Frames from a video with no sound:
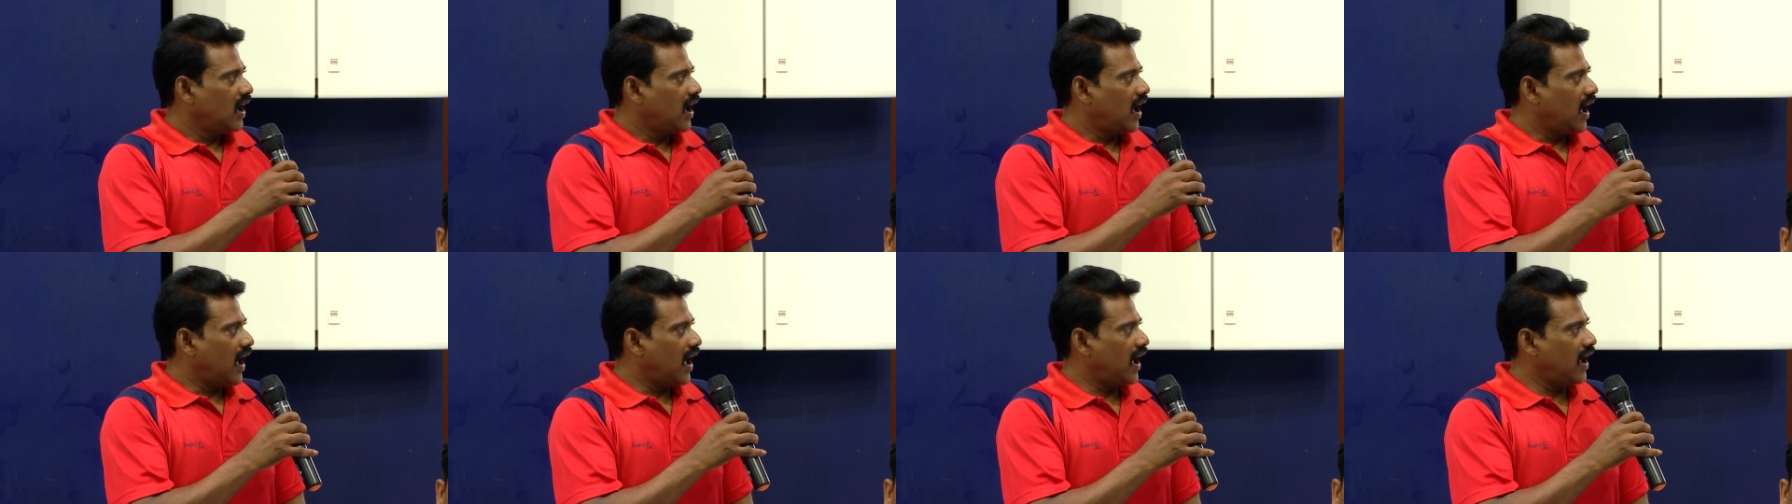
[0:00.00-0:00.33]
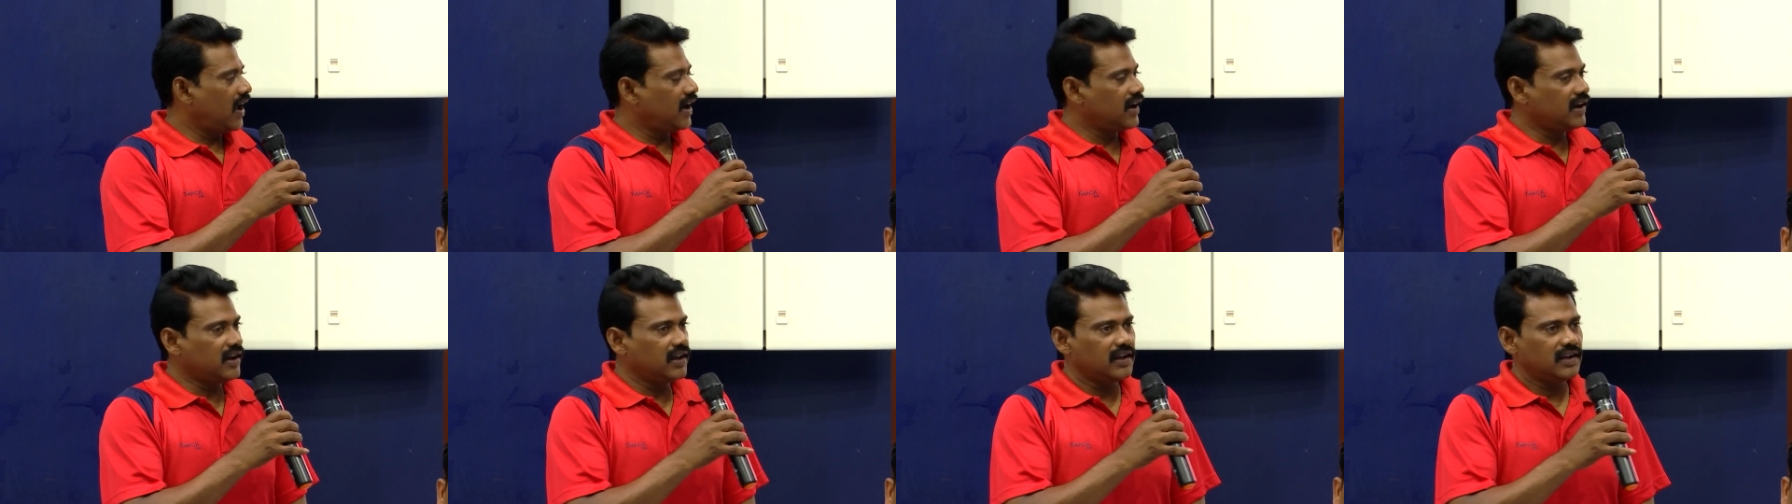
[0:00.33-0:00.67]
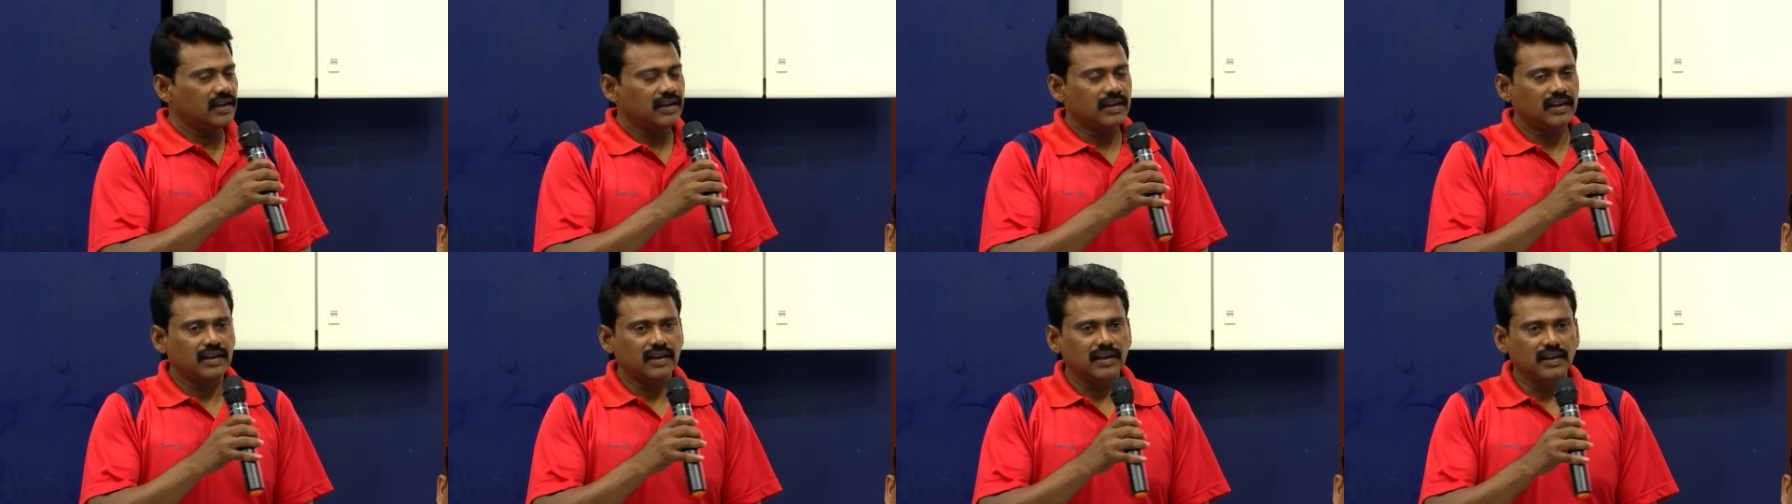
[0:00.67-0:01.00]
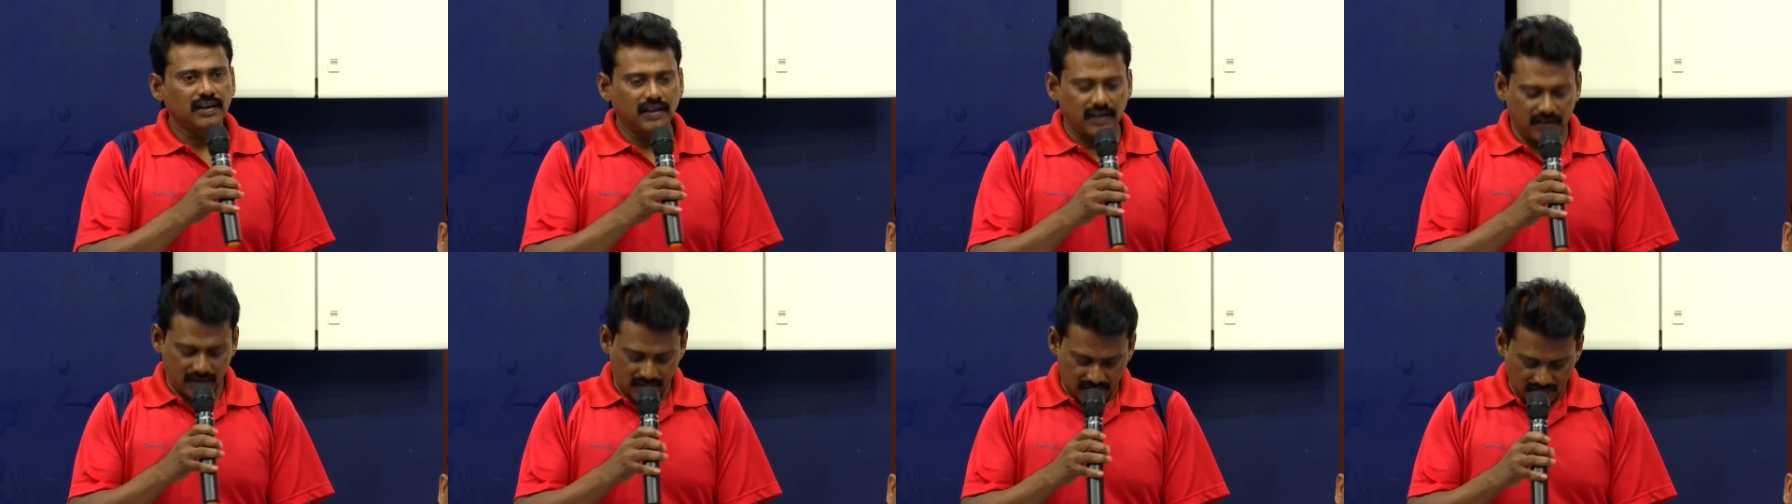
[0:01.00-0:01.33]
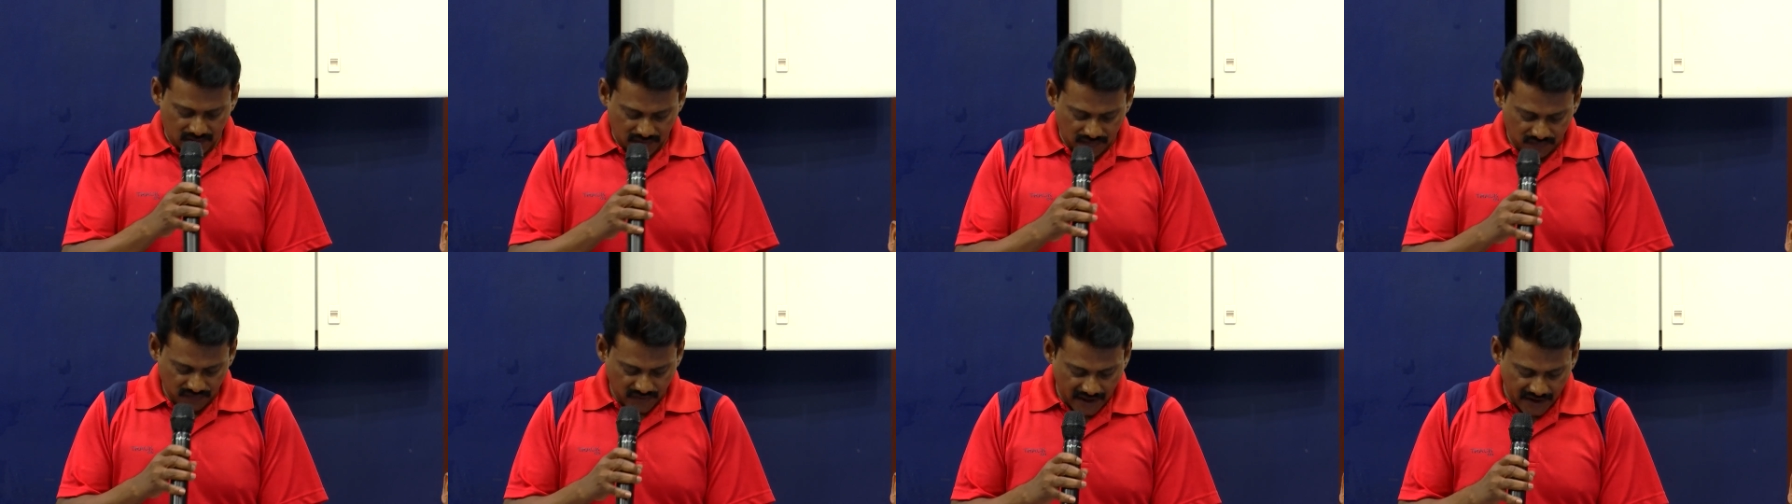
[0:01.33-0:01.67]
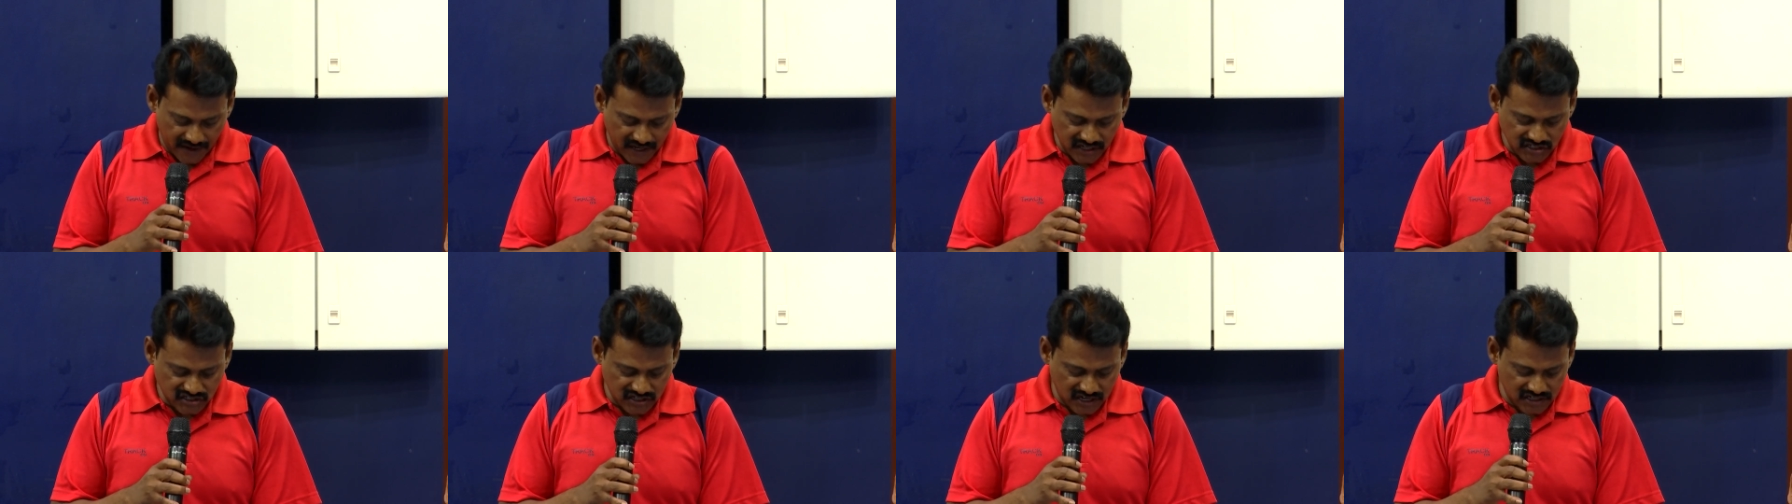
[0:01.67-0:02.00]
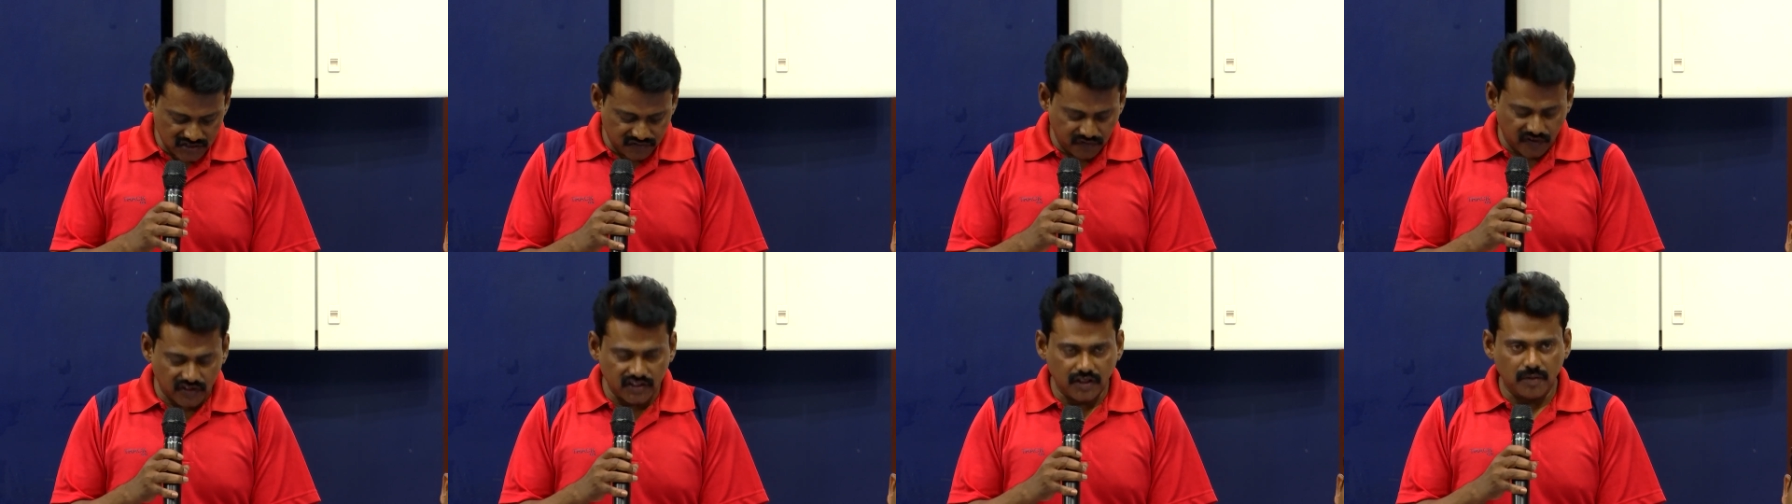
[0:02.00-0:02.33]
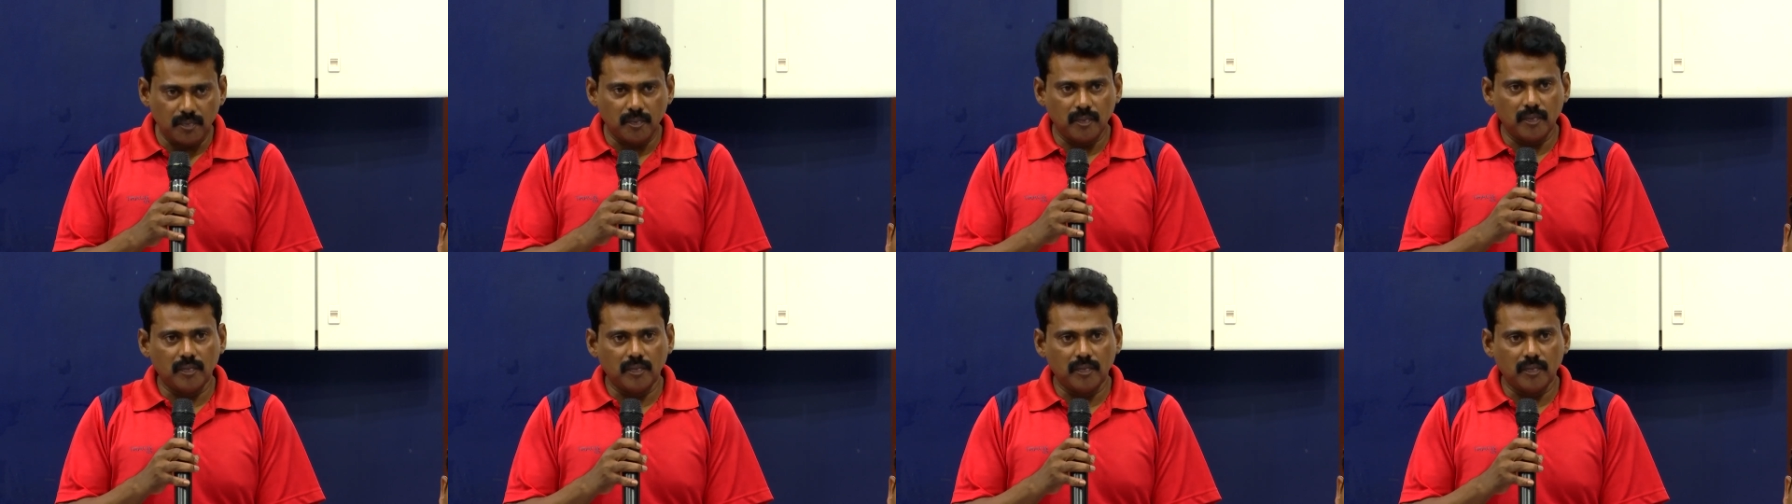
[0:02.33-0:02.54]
and the in charge for the